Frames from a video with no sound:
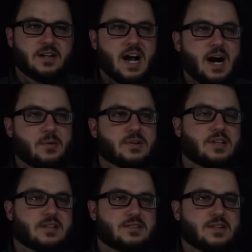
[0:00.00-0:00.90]
our
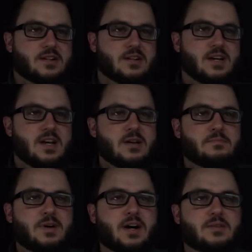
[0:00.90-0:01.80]
cluster.
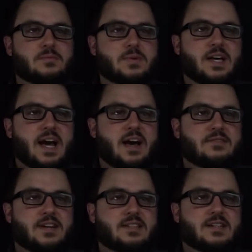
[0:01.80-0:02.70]
but we
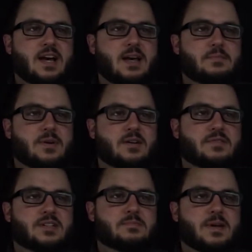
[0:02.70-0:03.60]
have a type of
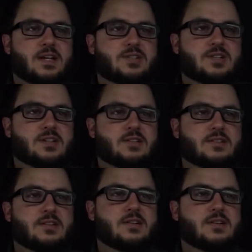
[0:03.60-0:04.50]
expansion,
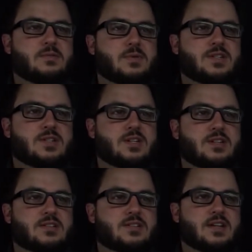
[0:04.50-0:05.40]
which
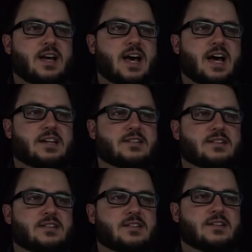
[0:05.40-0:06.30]
is add
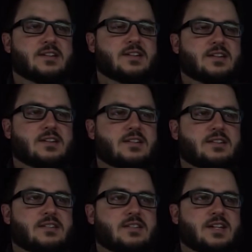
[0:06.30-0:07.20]

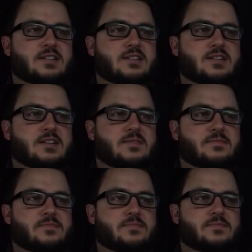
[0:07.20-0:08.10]
disk.
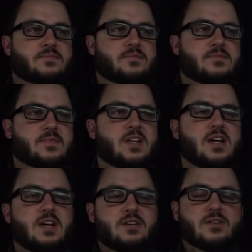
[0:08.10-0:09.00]

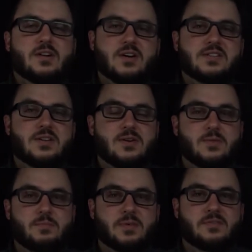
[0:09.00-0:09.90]
You can
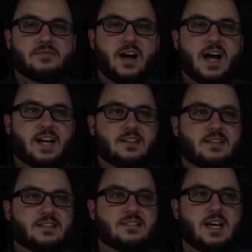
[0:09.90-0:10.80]
also provide
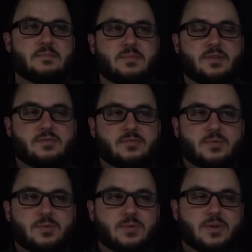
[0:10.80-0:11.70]
this type of
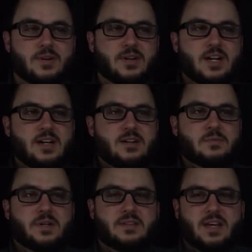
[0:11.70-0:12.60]
rule
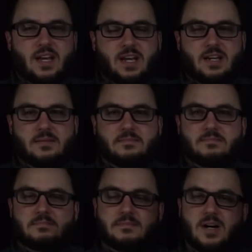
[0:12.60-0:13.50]
with a
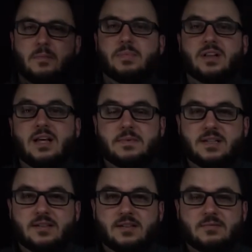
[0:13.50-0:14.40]
upper limit,
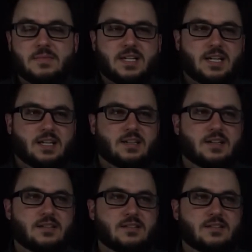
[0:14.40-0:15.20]
meaning